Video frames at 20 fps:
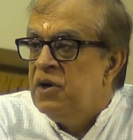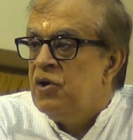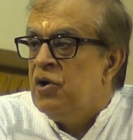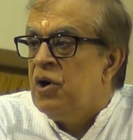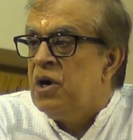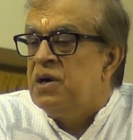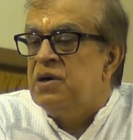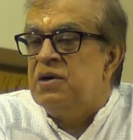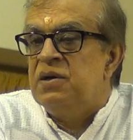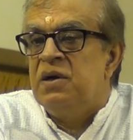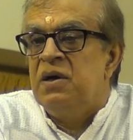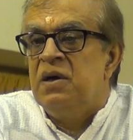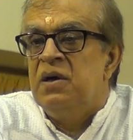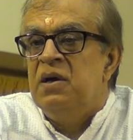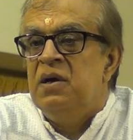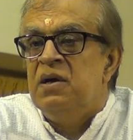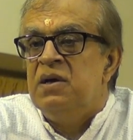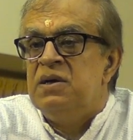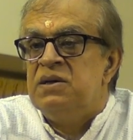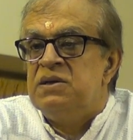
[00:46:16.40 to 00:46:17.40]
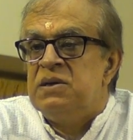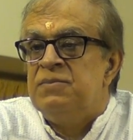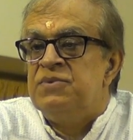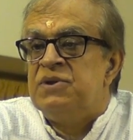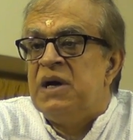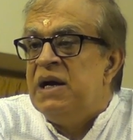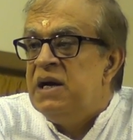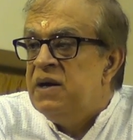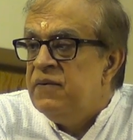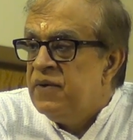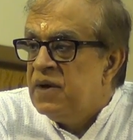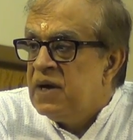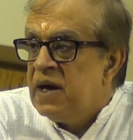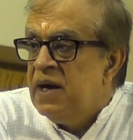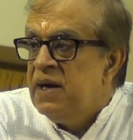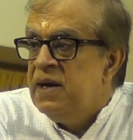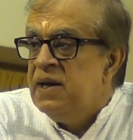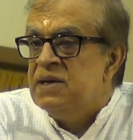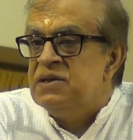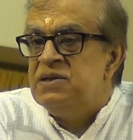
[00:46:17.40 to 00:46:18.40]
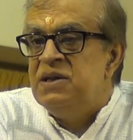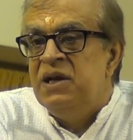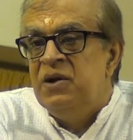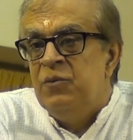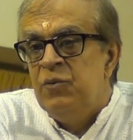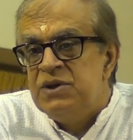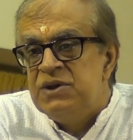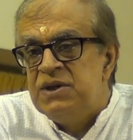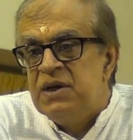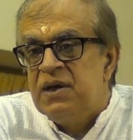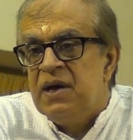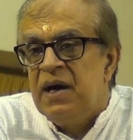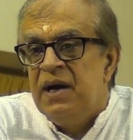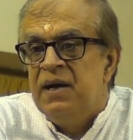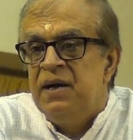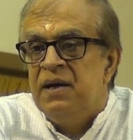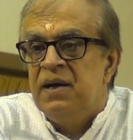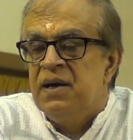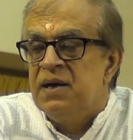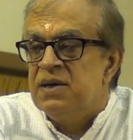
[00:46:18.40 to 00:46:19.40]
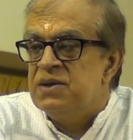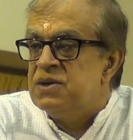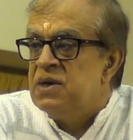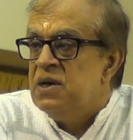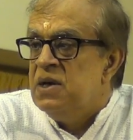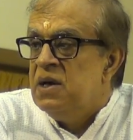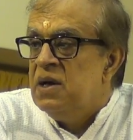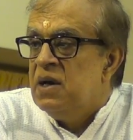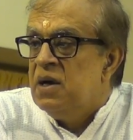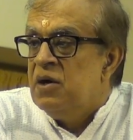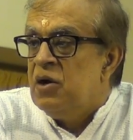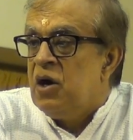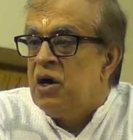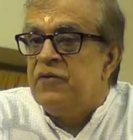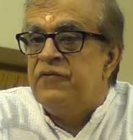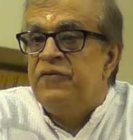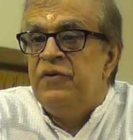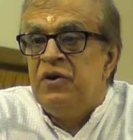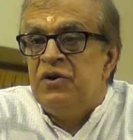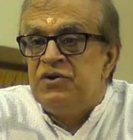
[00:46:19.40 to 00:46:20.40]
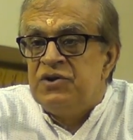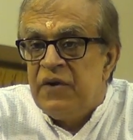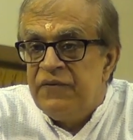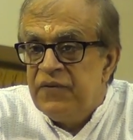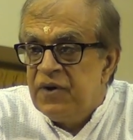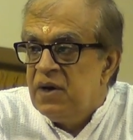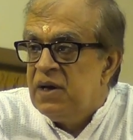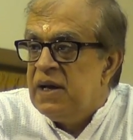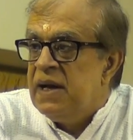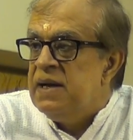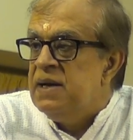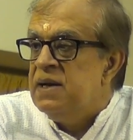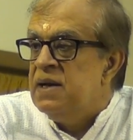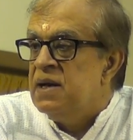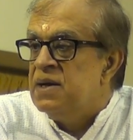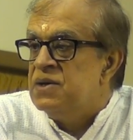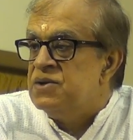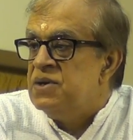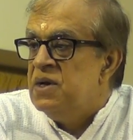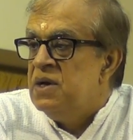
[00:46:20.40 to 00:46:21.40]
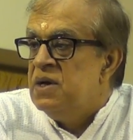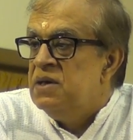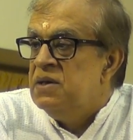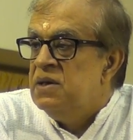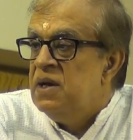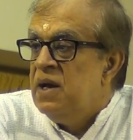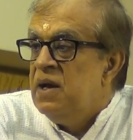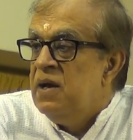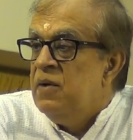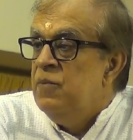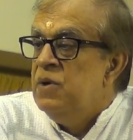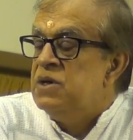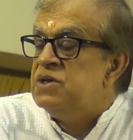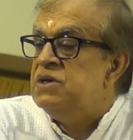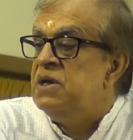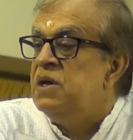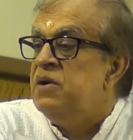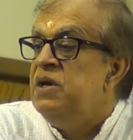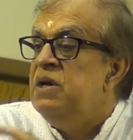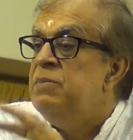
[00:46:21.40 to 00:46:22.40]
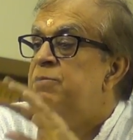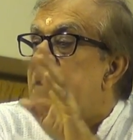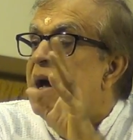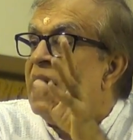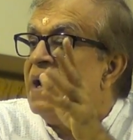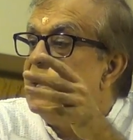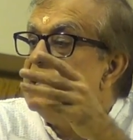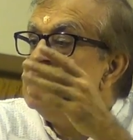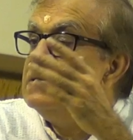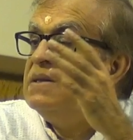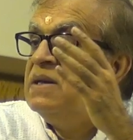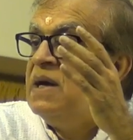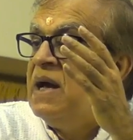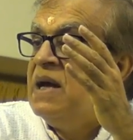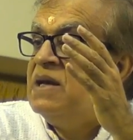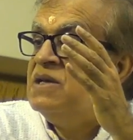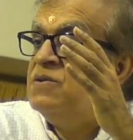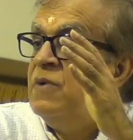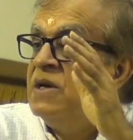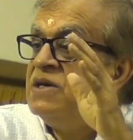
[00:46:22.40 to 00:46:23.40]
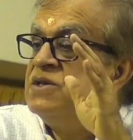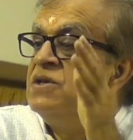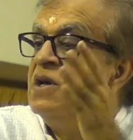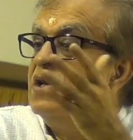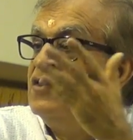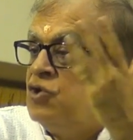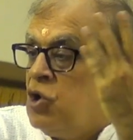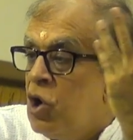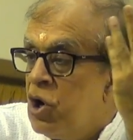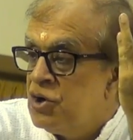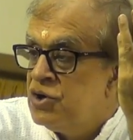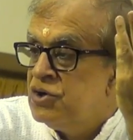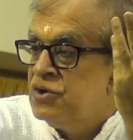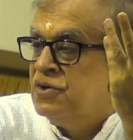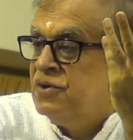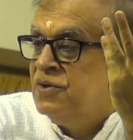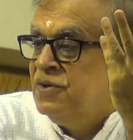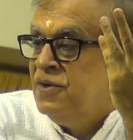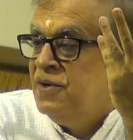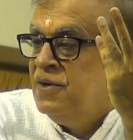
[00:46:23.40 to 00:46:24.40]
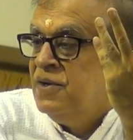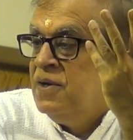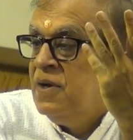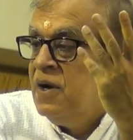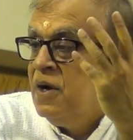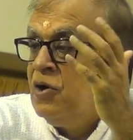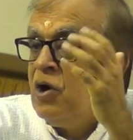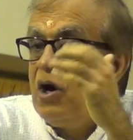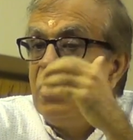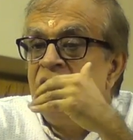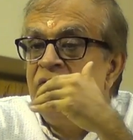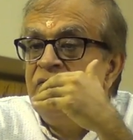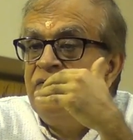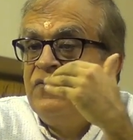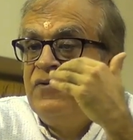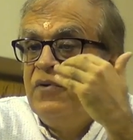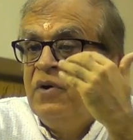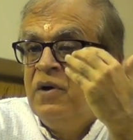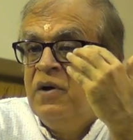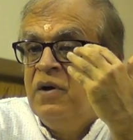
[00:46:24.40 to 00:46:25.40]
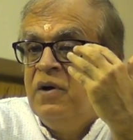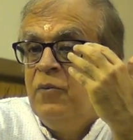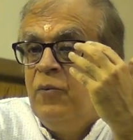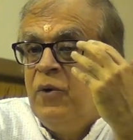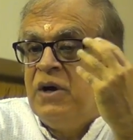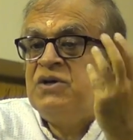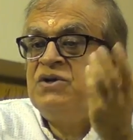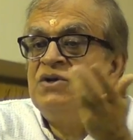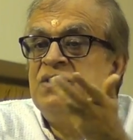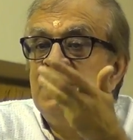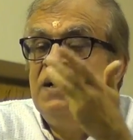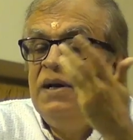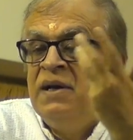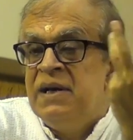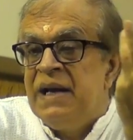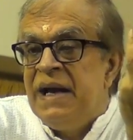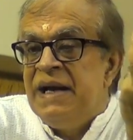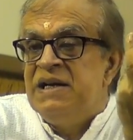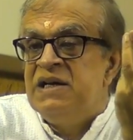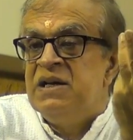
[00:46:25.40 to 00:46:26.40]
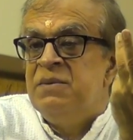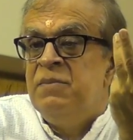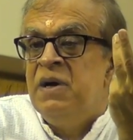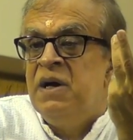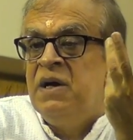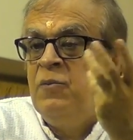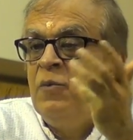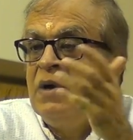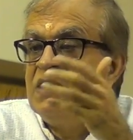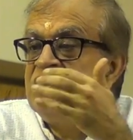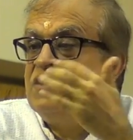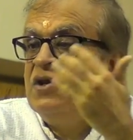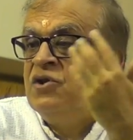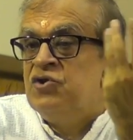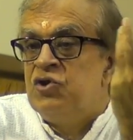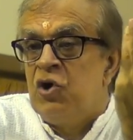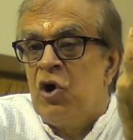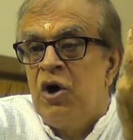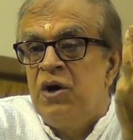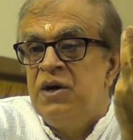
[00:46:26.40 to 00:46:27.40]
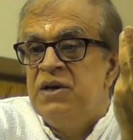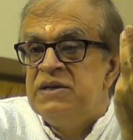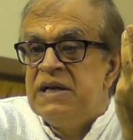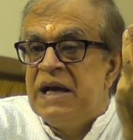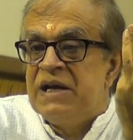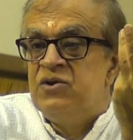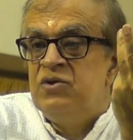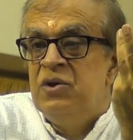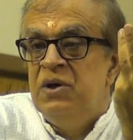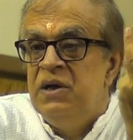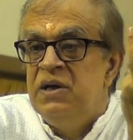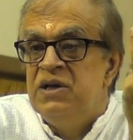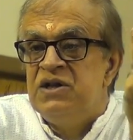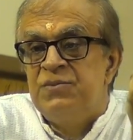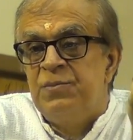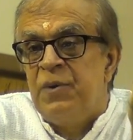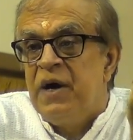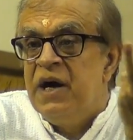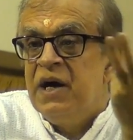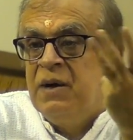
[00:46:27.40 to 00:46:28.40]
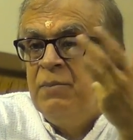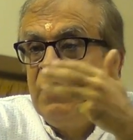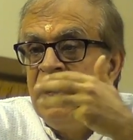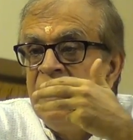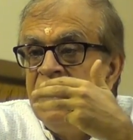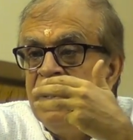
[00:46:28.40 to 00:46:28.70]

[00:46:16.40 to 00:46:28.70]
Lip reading: some scientific ideas, linguistic ideas, a lot of philosophical ideas, which they repackaged as Western thought. A lot of Western enlightenment, Western thought is actually inspired by other